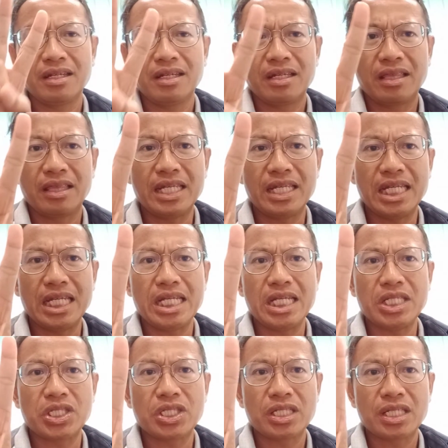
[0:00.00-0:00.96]

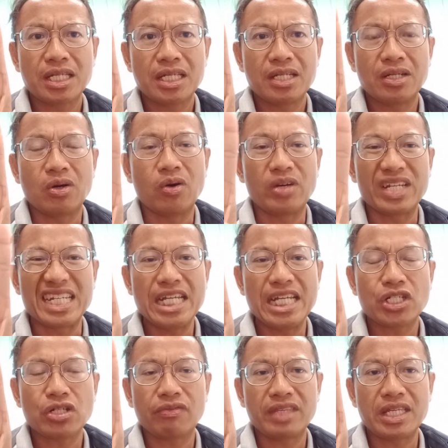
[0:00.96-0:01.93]
these or
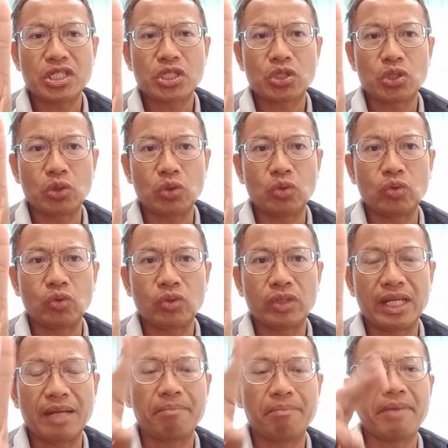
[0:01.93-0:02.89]
each of these two
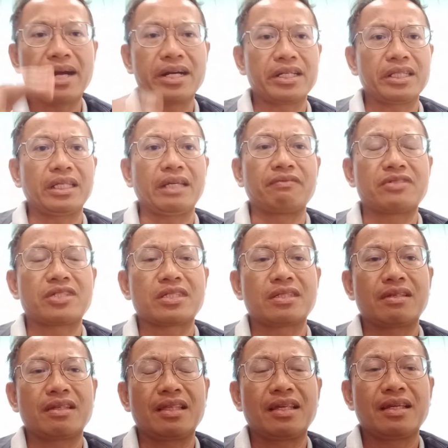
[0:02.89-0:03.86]
imperatives.
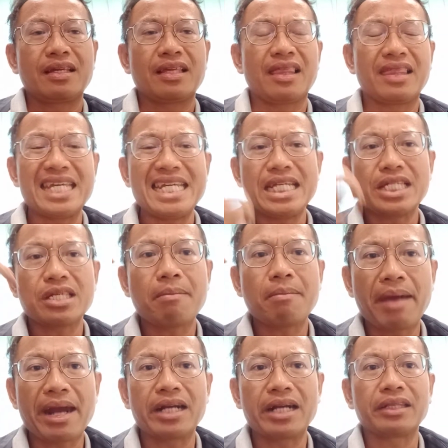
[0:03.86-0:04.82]
These
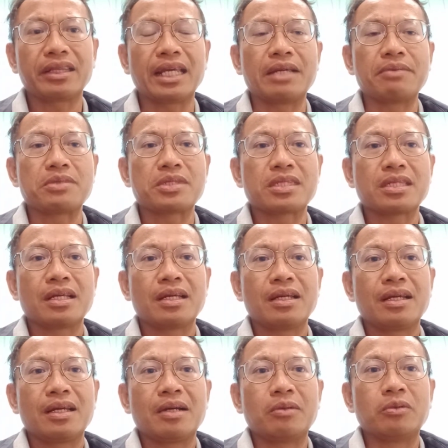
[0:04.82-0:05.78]
imperatives
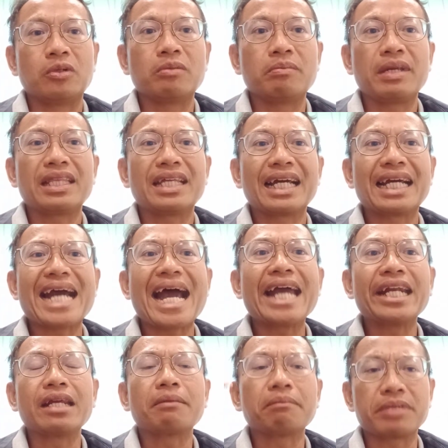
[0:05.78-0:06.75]
would be the
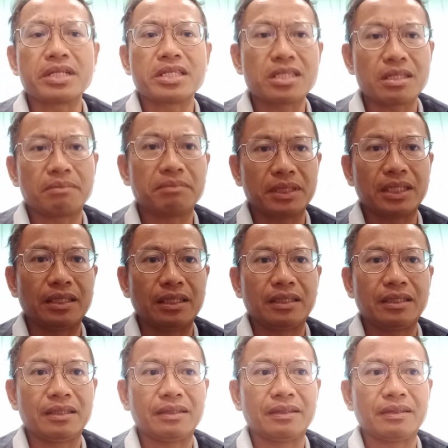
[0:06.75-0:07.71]
guiding principle,
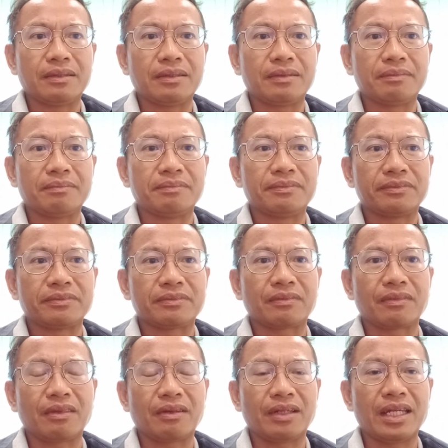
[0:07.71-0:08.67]

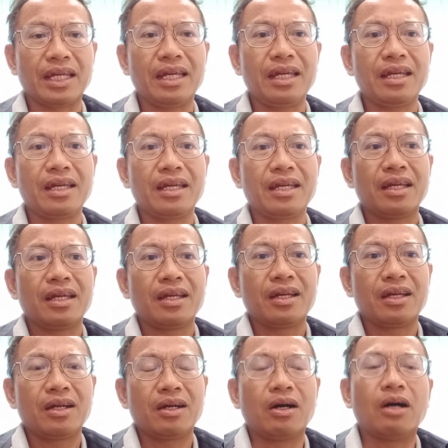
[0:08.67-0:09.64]
okay,
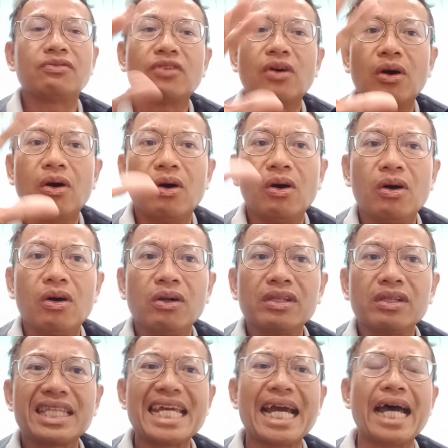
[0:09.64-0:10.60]
of
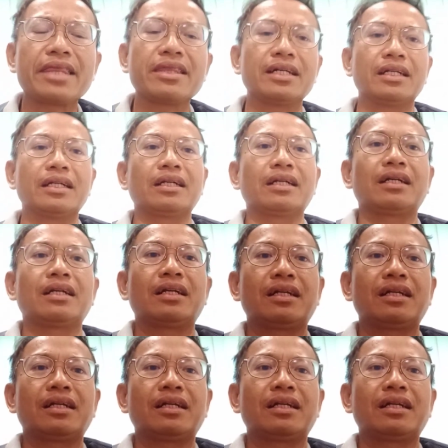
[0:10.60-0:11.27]
all the other